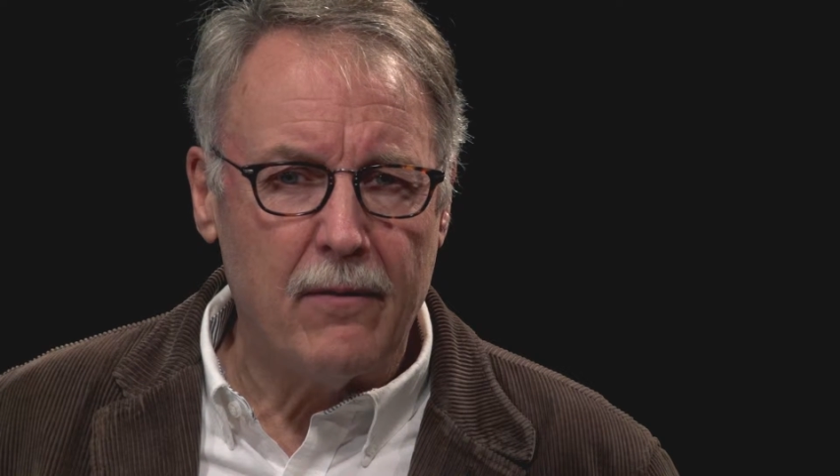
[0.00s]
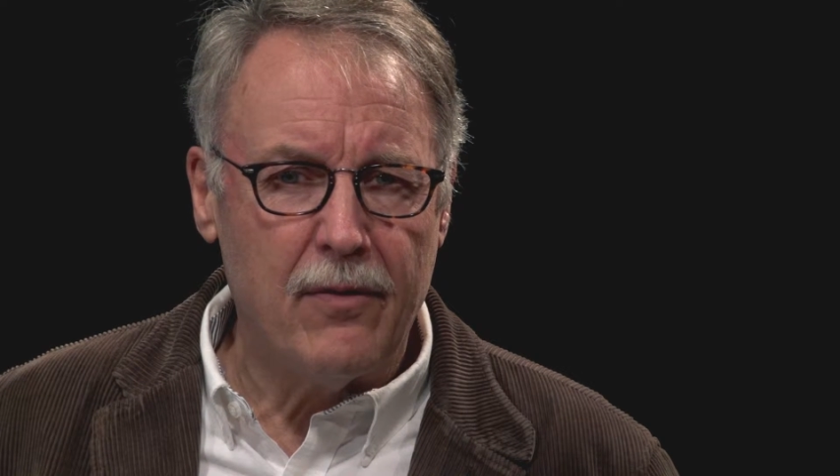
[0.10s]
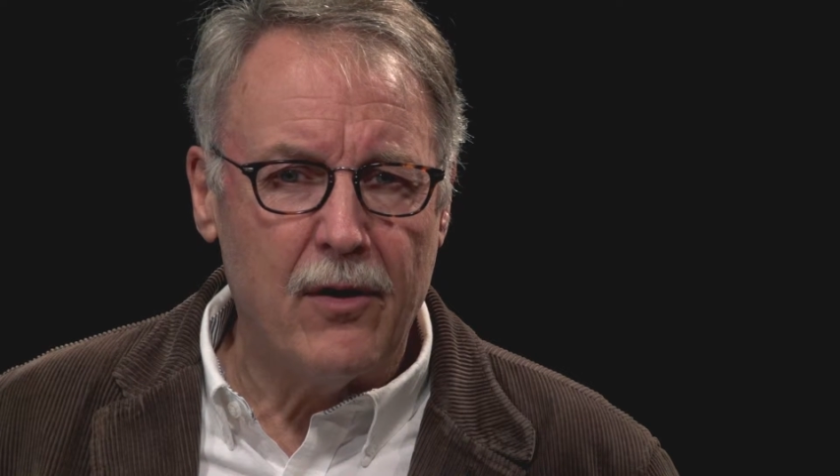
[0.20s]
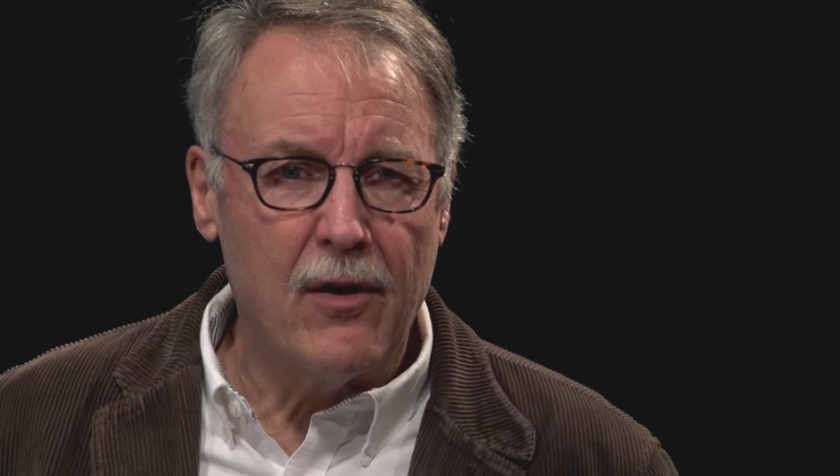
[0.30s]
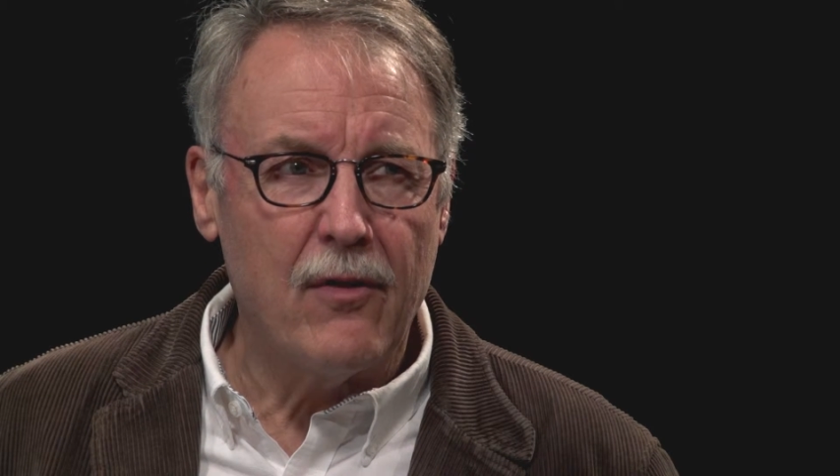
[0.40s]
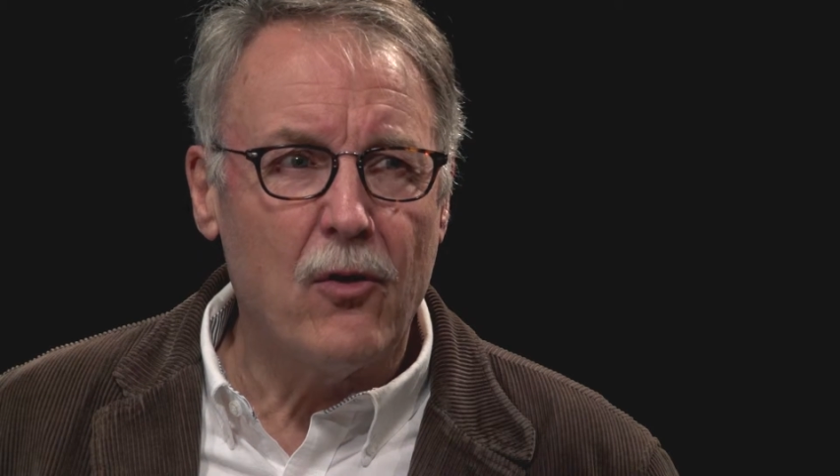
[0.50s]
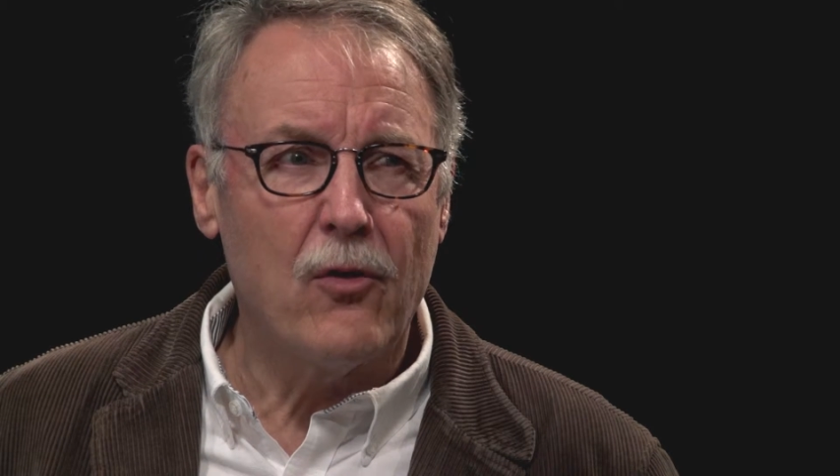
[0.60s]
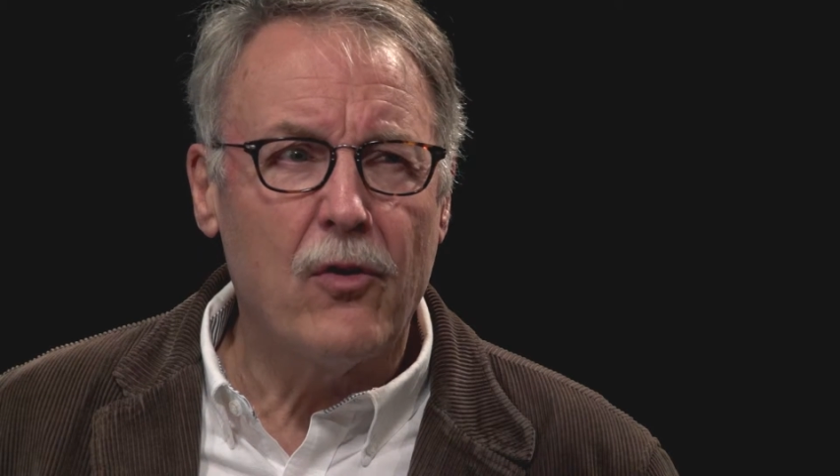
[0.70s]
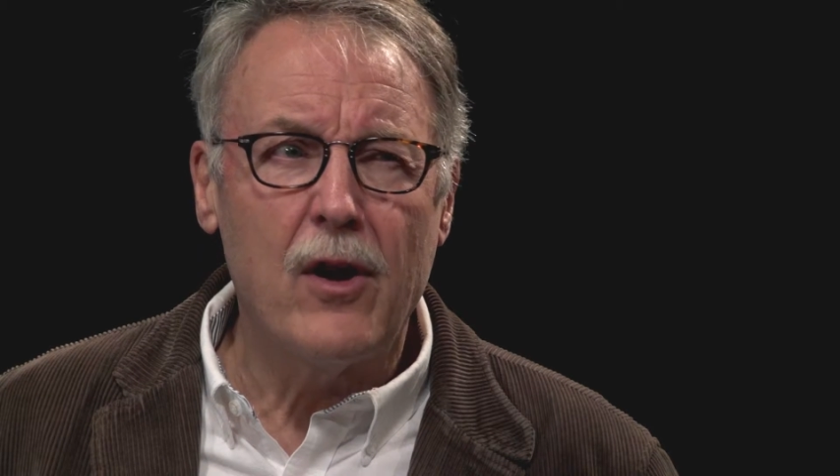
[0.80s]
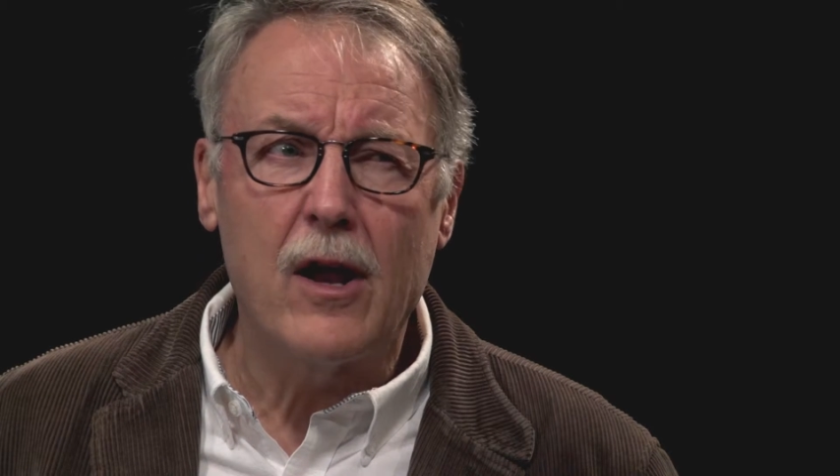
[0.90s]
they're
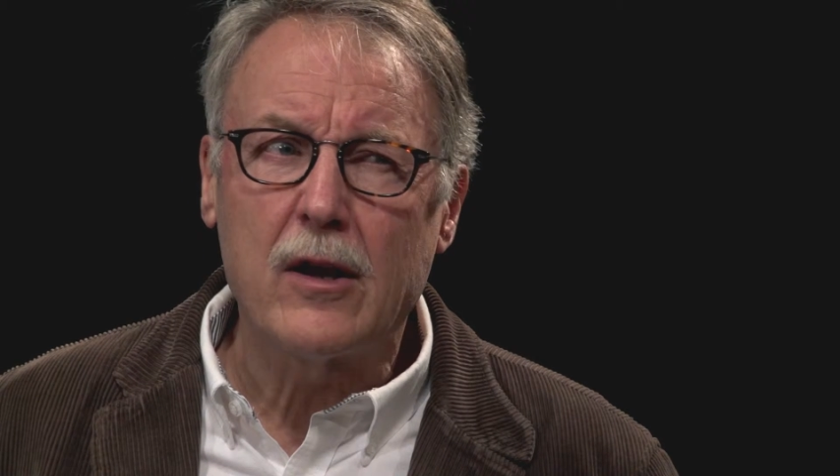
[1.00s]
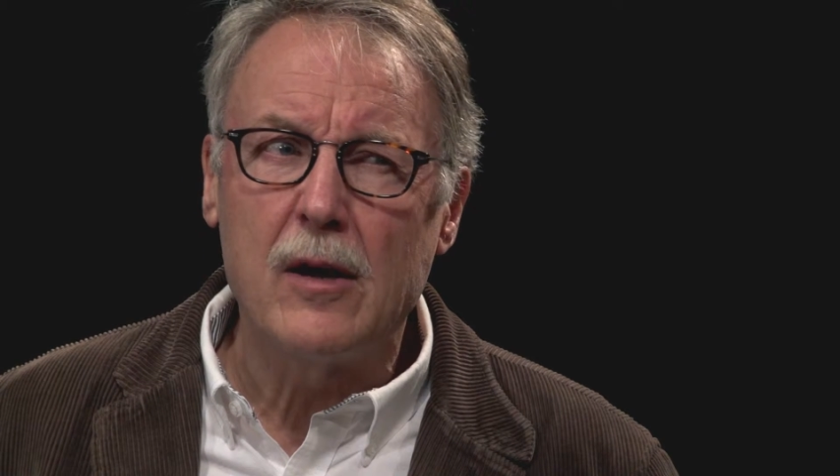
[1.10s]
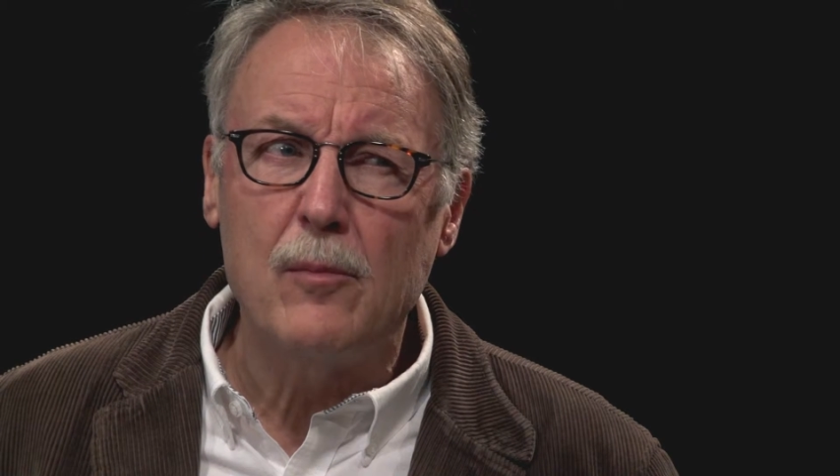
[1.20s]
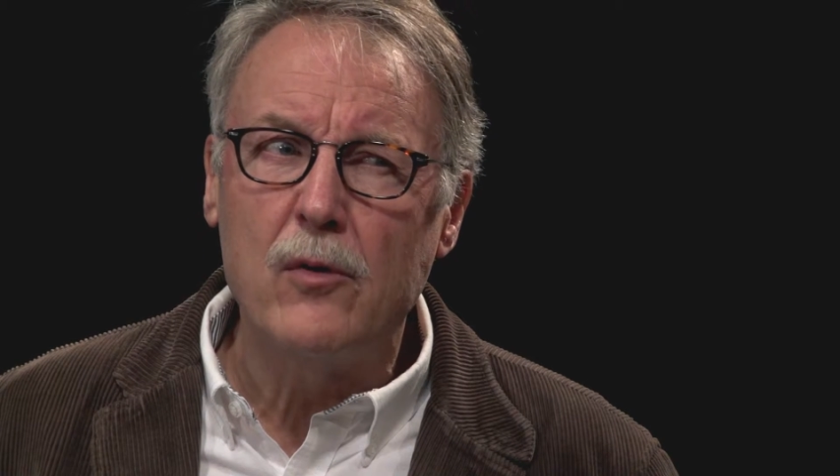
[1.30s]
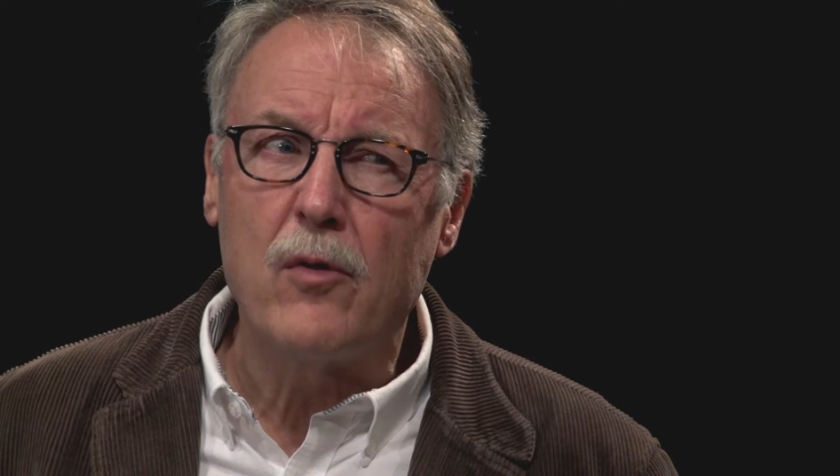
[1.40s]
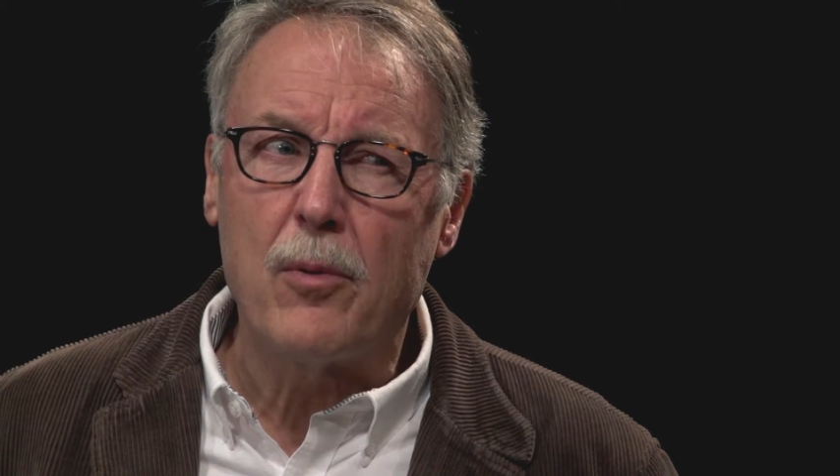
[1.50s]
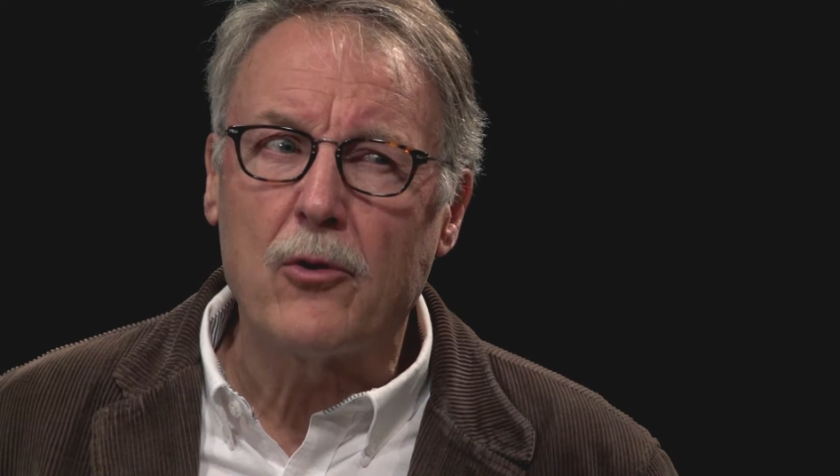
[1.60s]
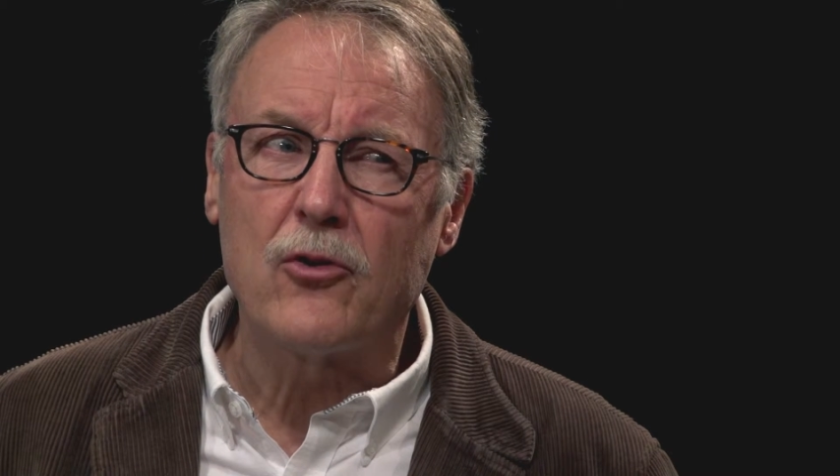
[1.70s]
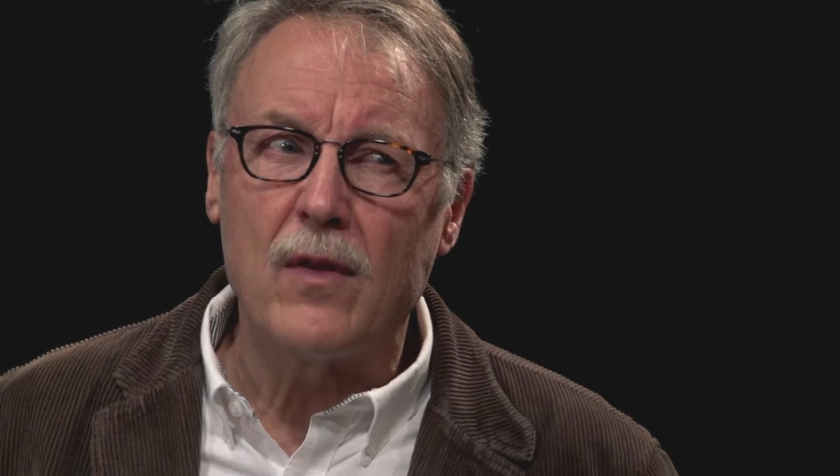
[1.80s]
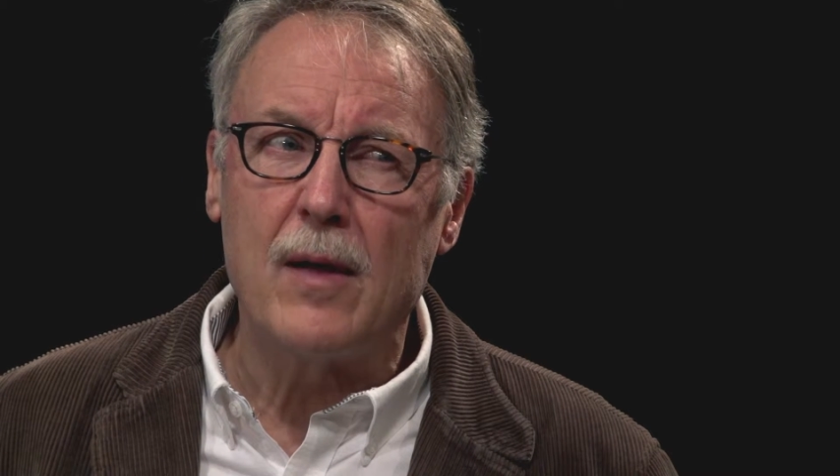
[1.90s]
not going to move a
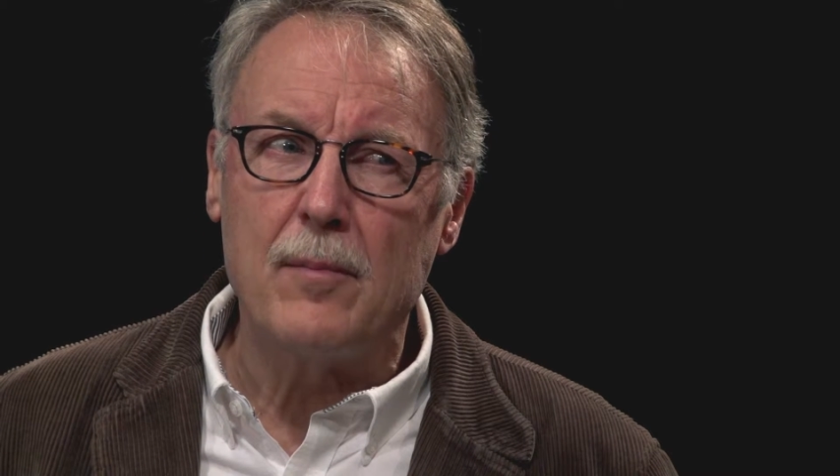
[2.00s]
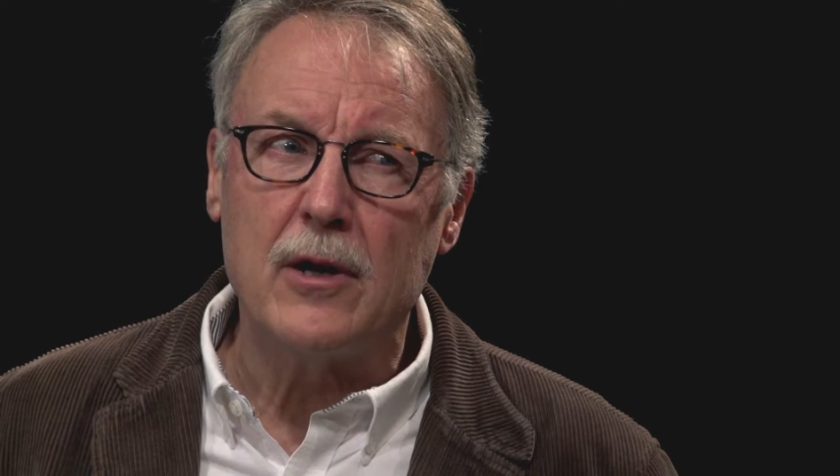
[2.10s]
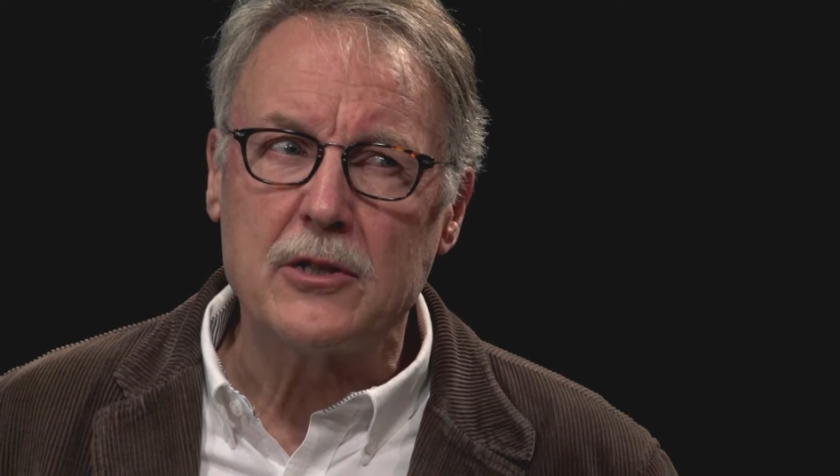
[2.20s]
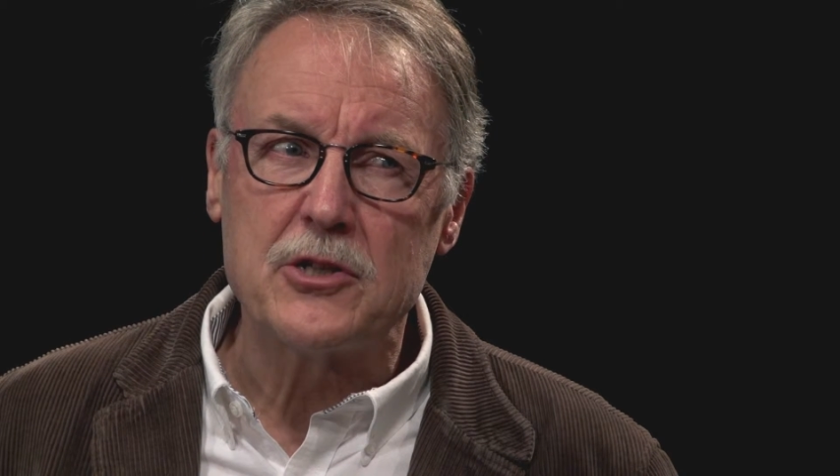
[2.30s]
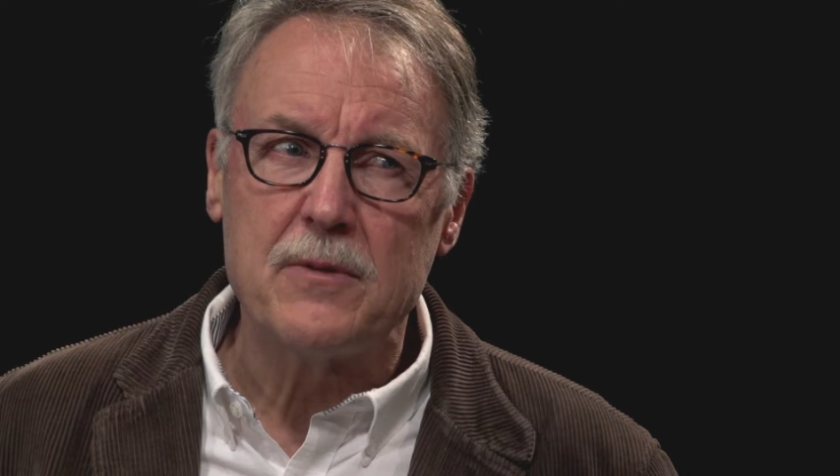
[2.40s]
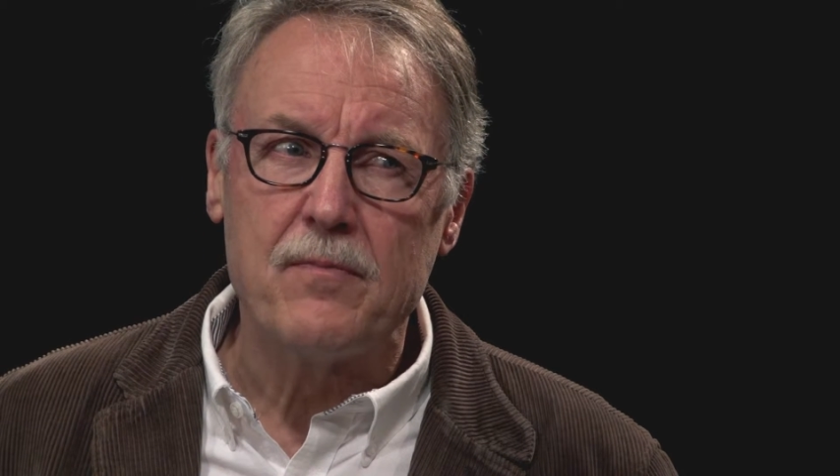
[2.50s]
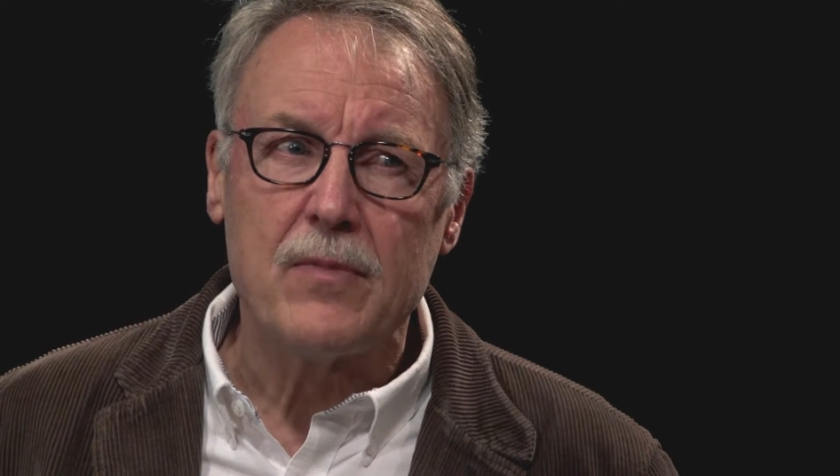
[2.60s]
person that much.